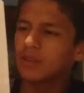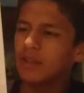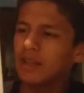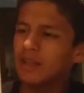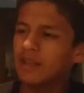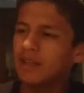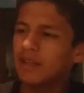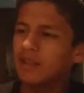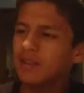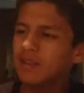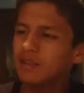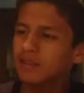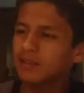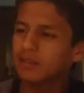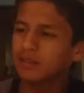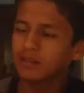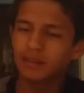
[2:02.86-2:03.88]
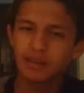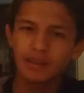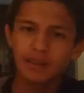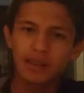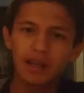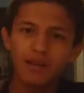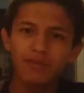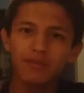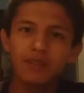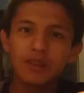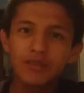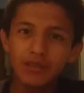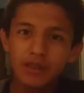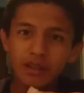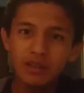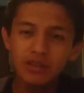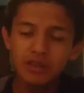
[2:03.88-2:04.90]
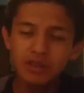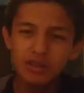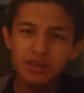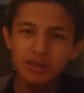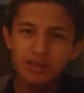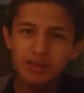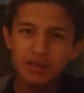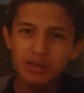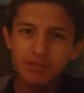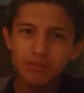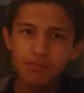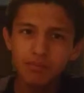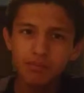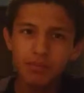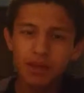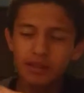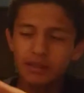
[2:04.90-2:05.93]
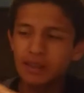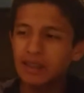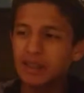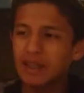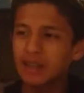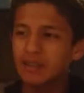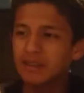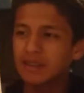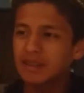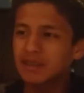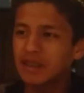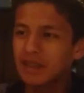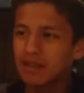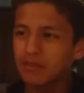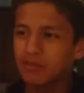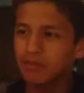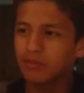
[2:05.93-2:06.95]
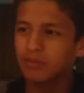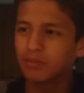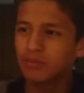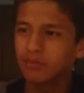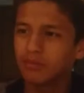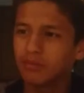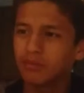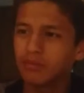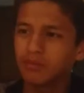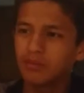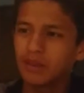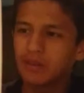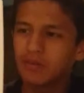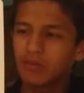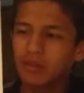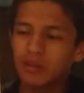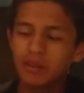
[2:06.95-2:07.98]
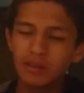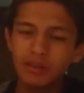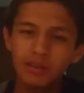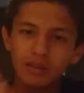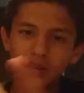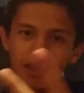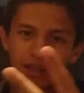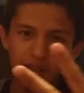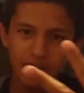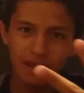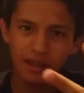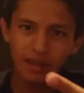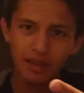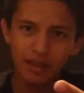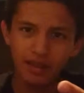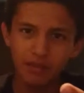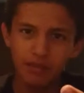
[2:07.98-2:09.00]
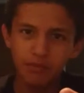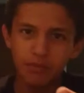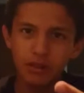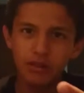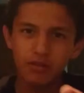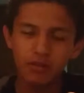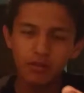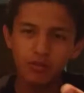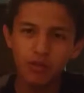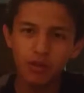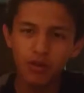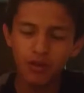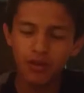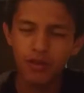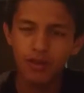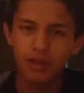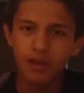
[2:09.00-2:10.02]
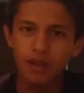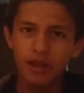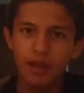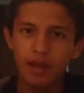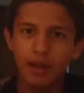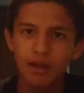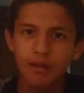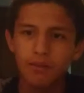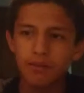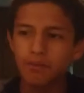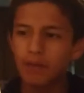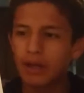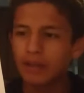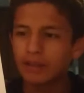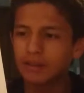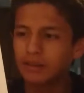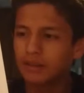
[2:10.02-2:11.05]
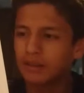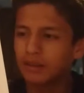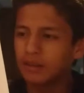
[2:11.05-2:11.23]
the allele have different genes, but they are the same between both. But